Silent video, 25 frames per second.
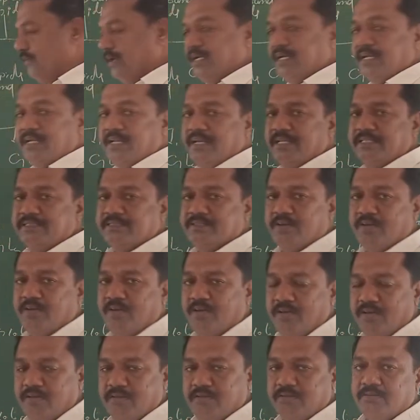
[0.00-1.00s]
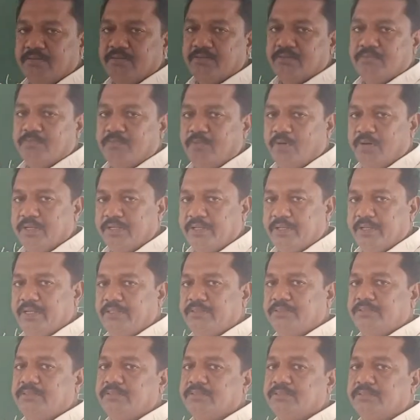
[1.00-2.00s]
one glycerol
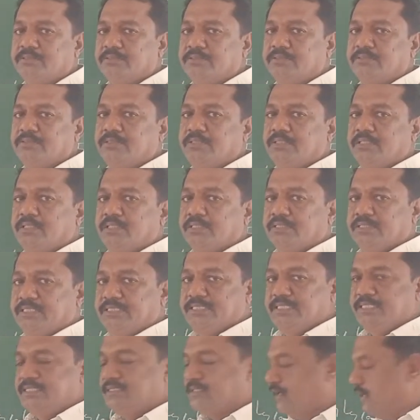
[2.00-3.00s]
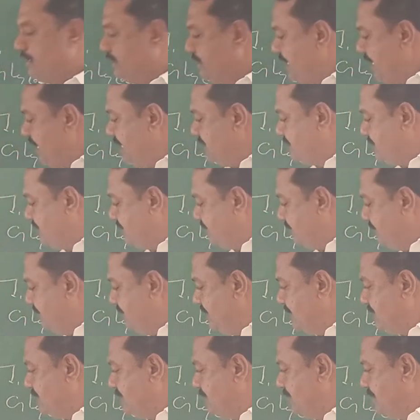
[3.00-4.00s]
molecules. This is attached
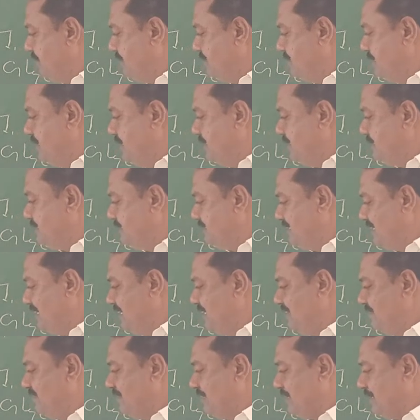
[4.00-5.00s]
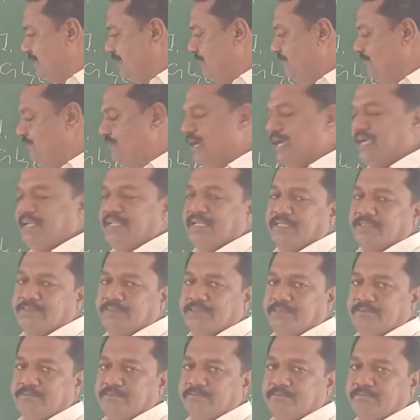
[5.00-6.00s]
with other three different fatty
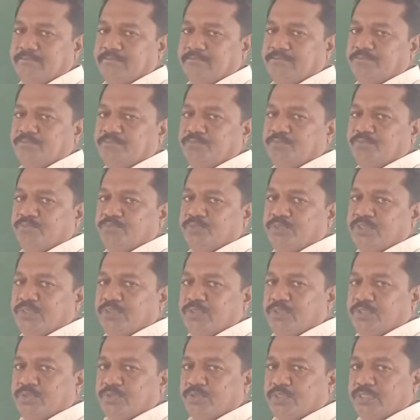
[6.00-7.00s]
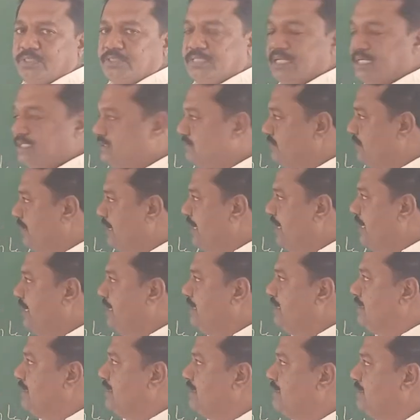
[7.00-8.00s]
acids. So that's why
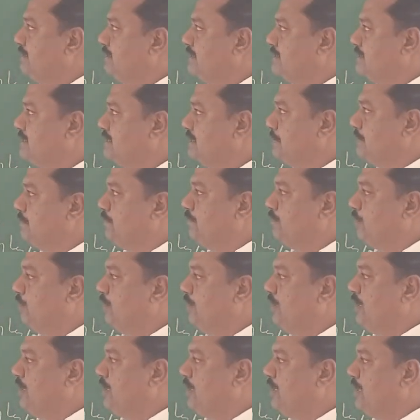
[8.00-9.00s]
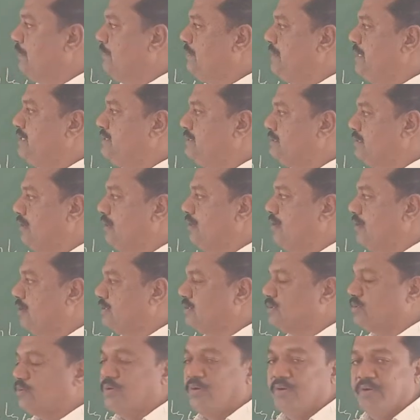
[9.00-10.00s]
the simple lipids are
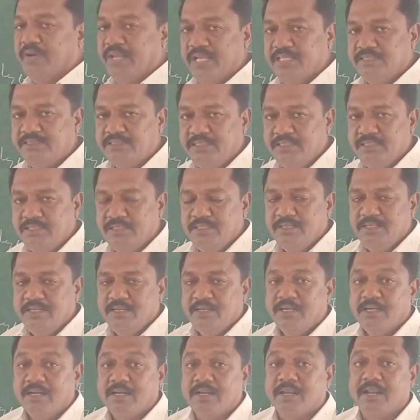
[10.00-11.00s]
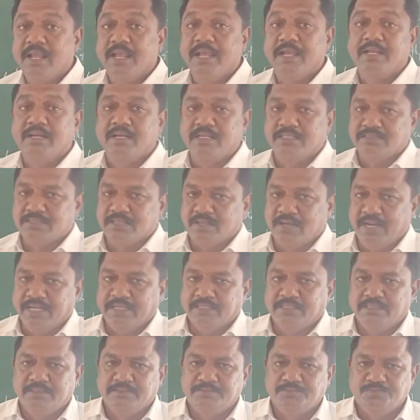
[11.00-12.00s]
also called as
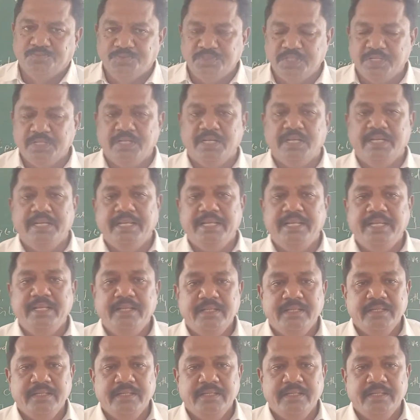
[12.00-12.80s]
triglyceride. Generally,